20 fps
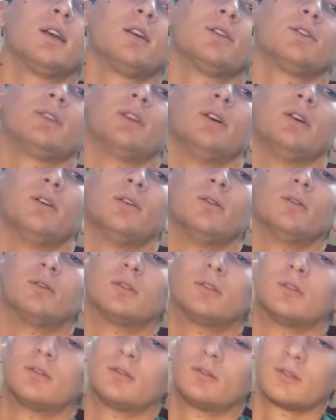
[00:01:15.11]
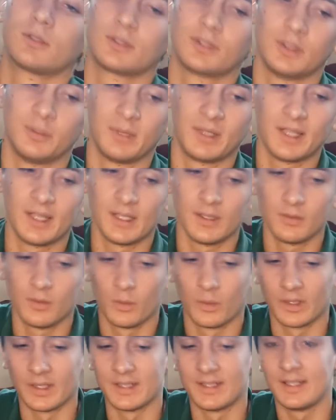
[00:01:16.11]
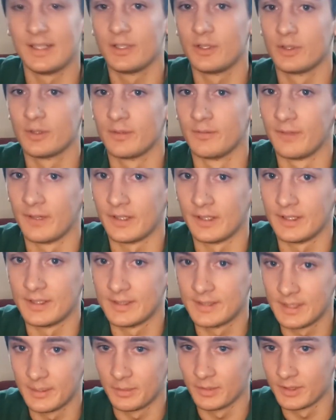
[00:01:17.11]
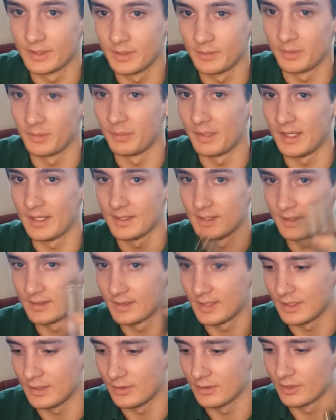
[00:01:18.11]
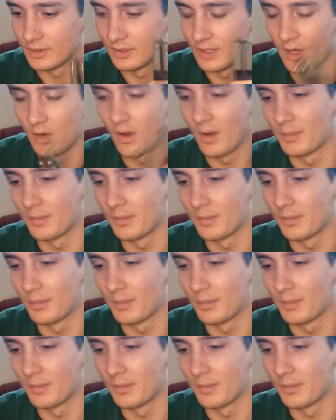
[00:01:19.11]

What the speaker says: So to begin, we're going to teach you some very simple basics that you should know.